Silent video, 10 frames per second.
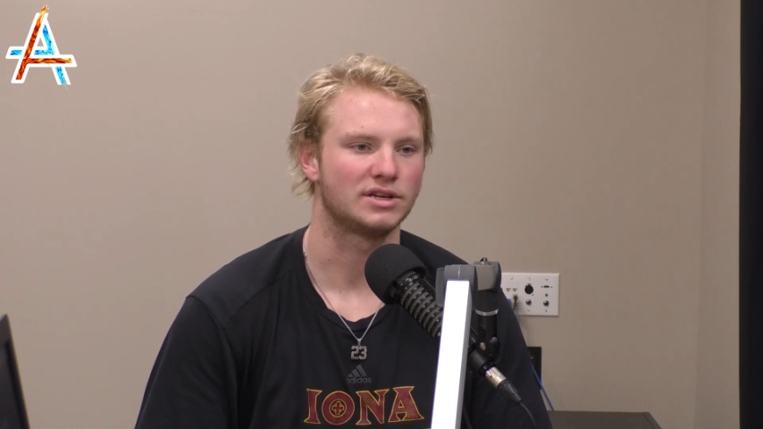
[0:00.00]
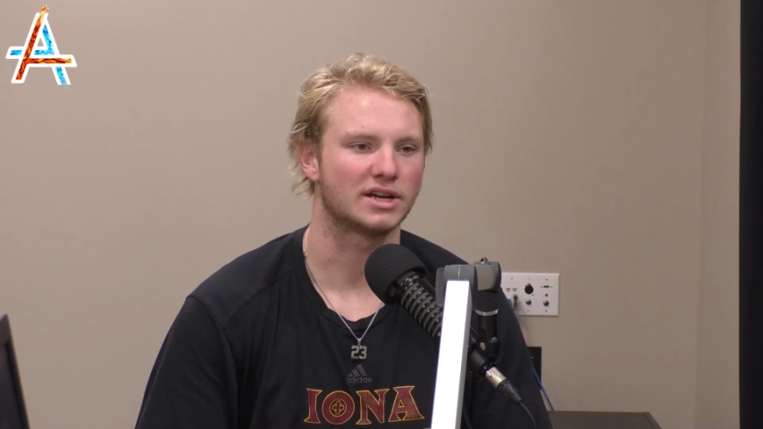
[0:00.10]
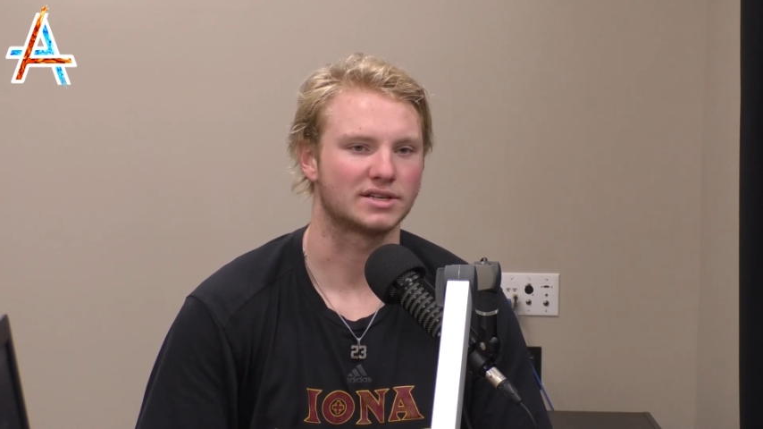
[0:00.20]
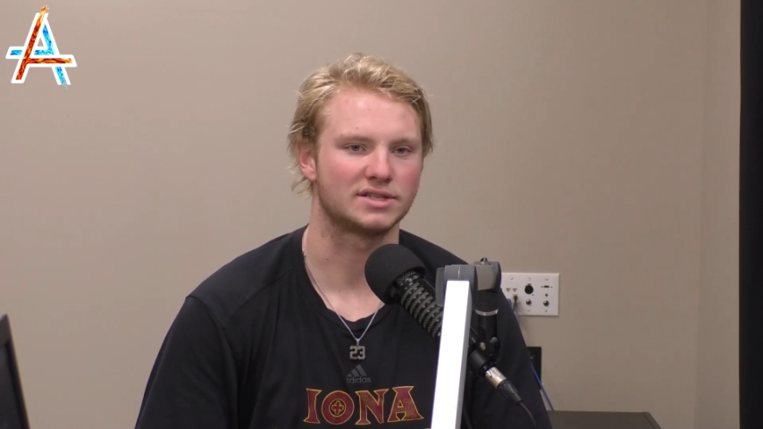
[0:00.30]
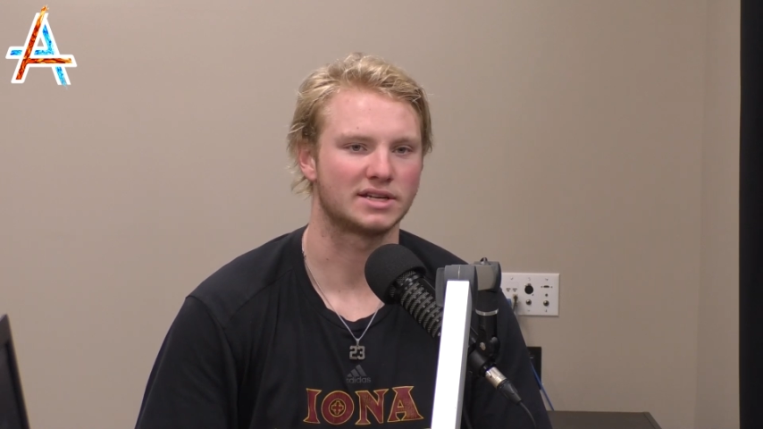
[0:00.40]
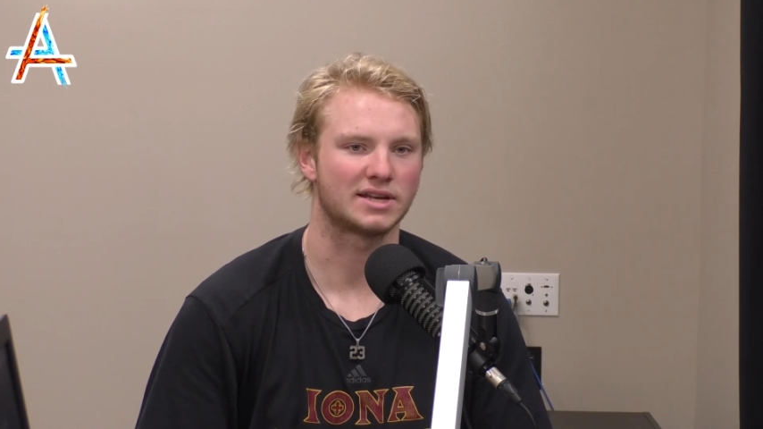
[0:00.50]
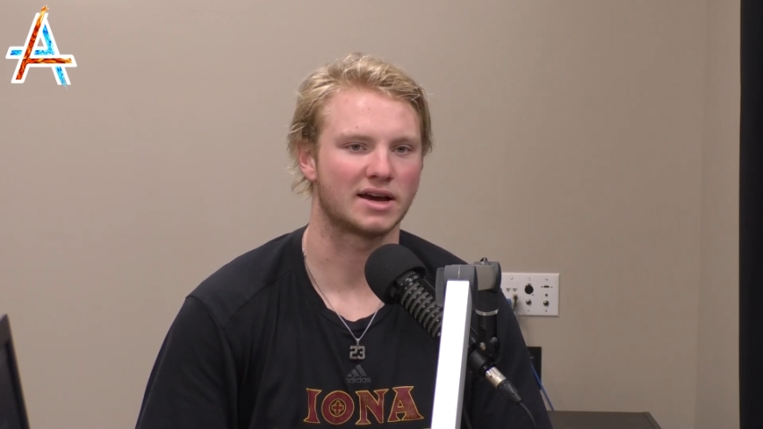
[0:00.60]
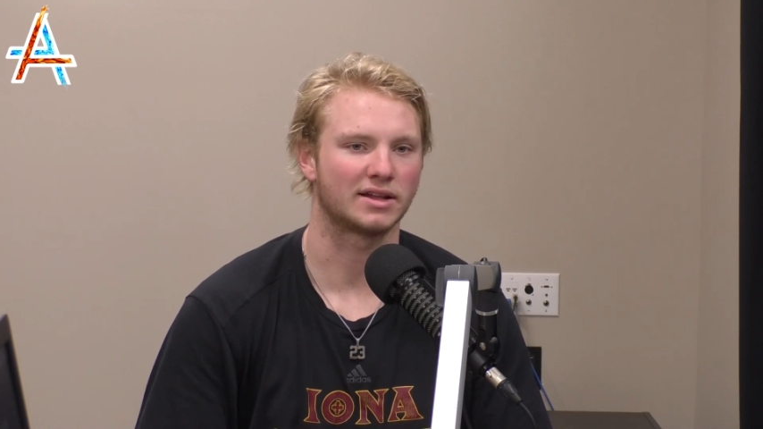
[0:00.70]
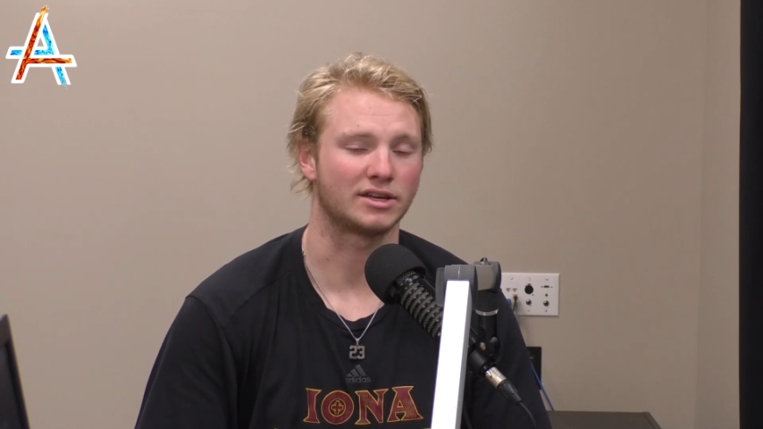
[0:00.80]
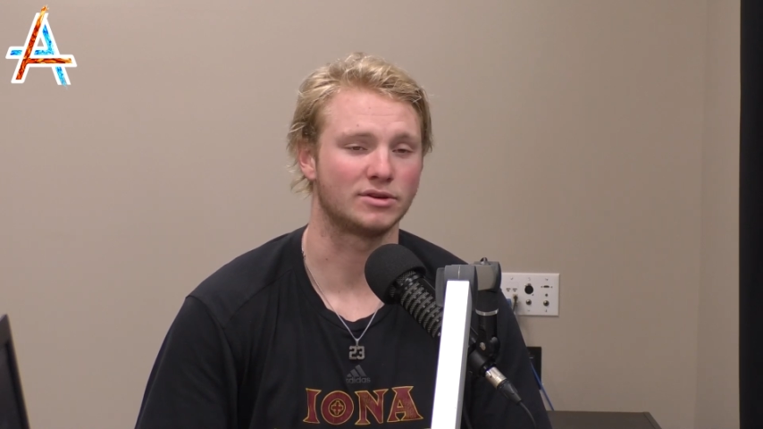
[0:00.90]
sit down.
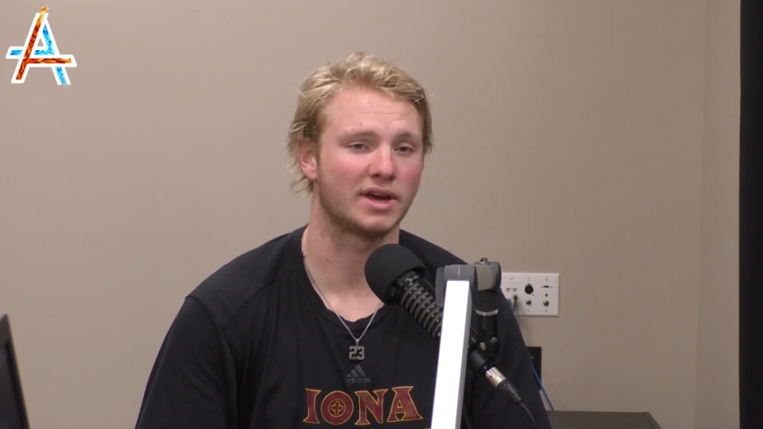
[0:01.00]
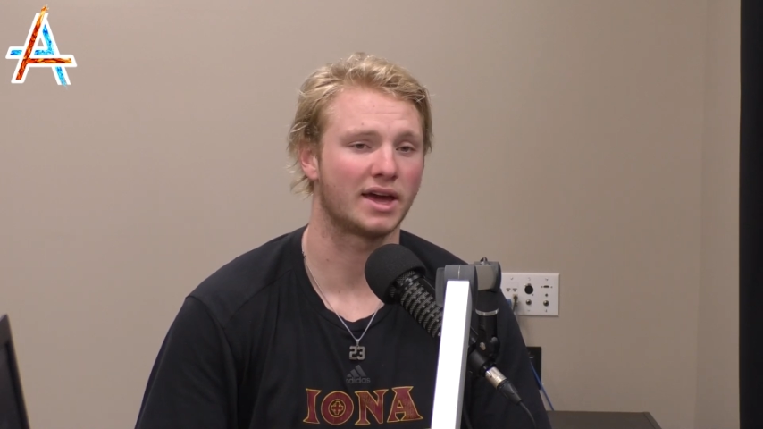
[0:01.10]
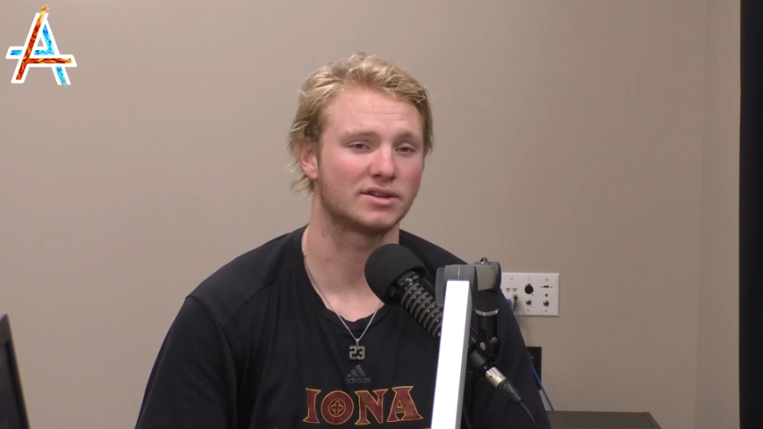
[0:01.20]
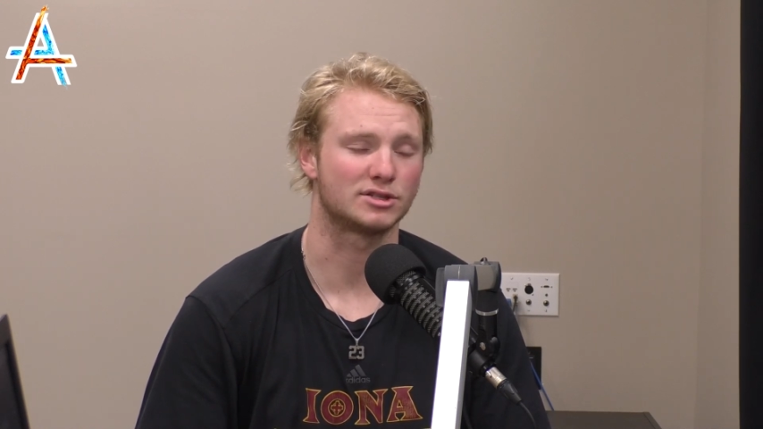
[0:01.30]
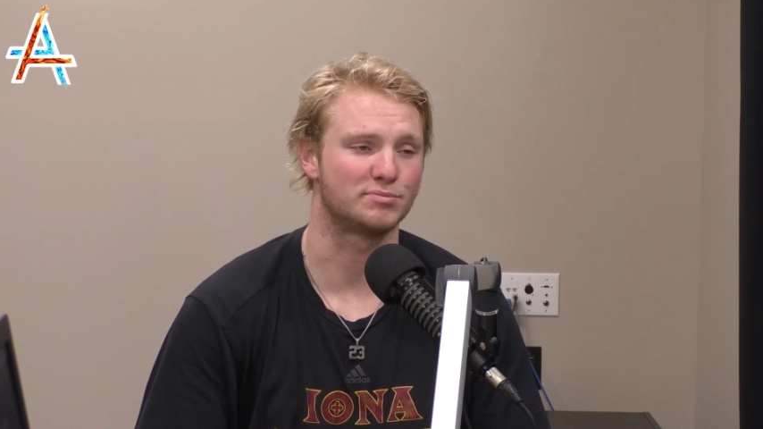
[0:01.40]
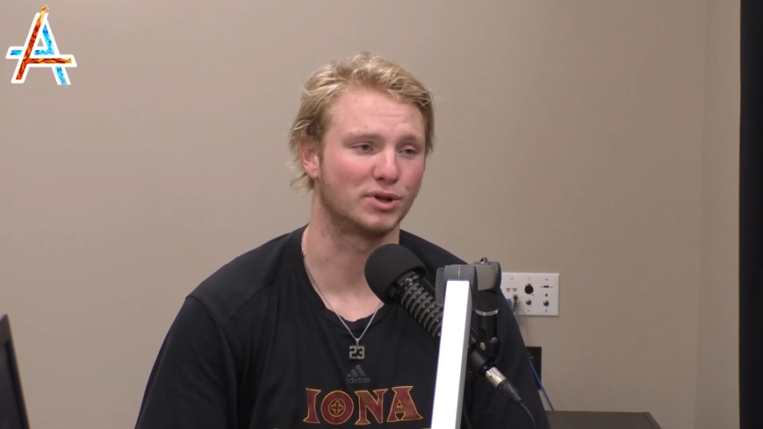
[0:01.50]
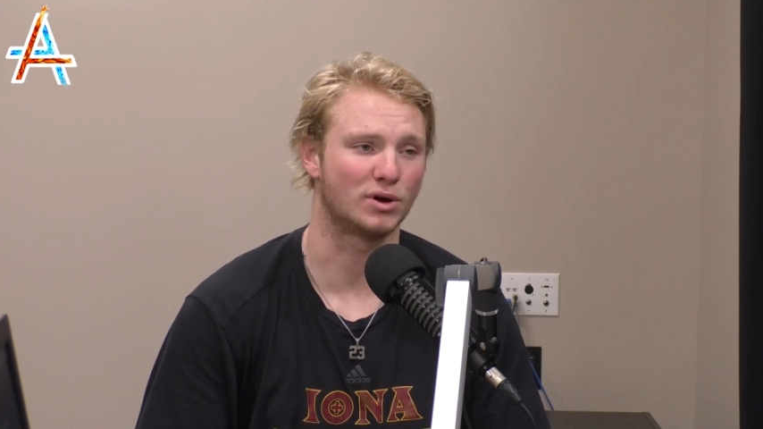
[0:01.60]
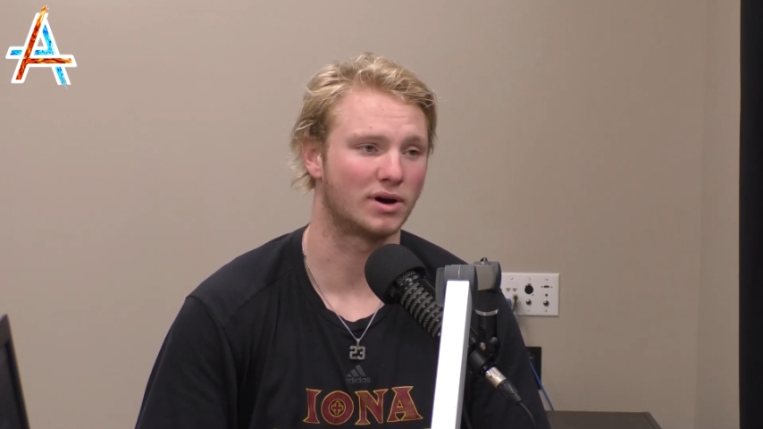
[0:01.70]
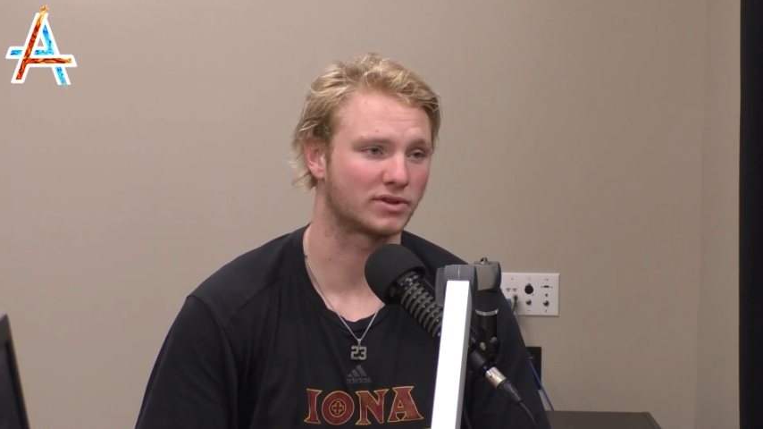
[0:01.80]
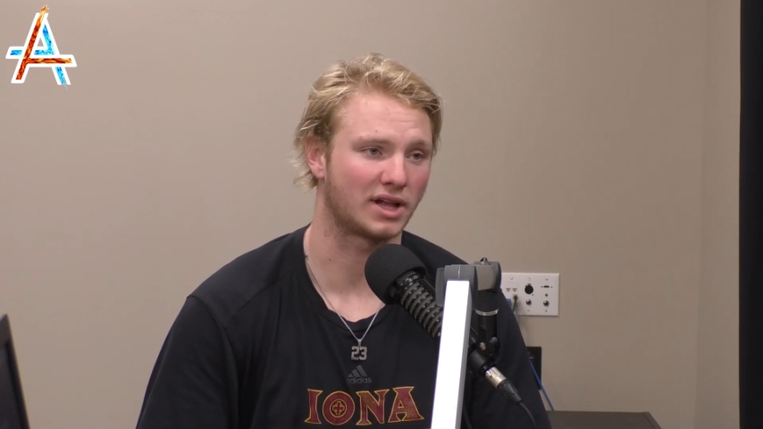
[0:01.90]
Like you can't just blow
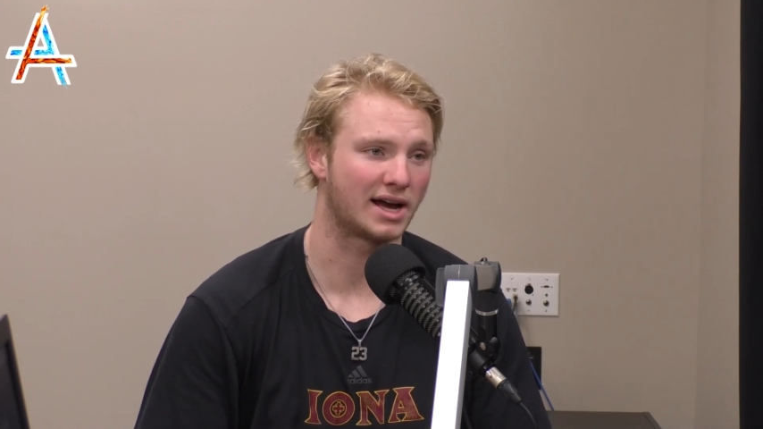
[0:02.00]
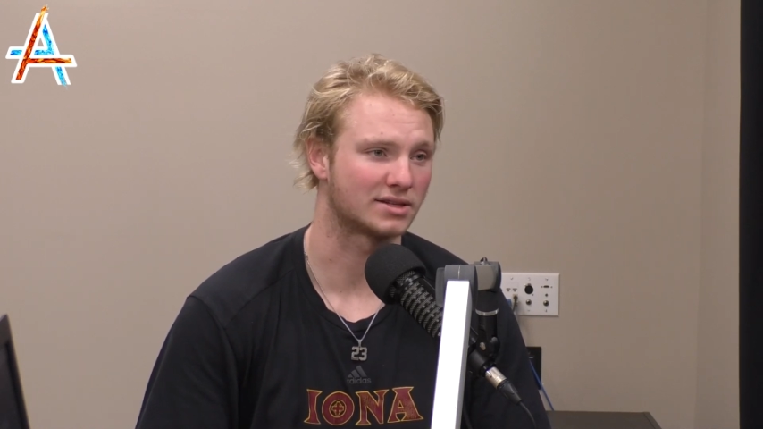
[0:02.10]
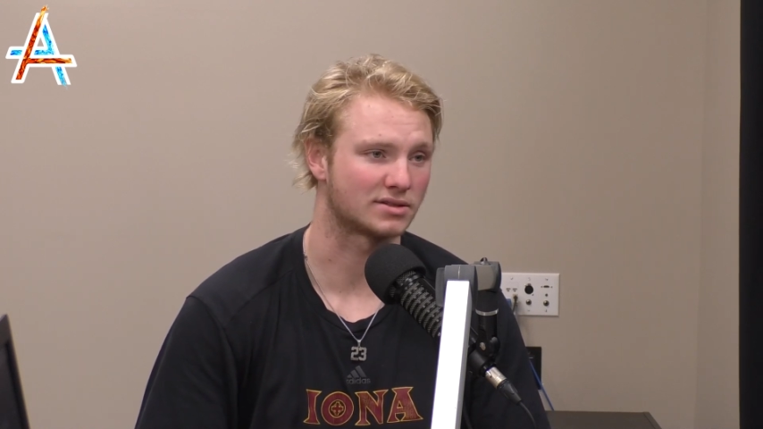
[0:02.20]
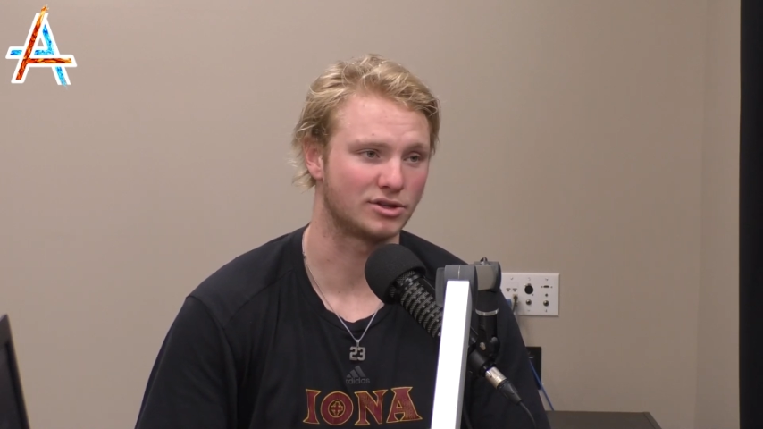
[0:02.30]
off class.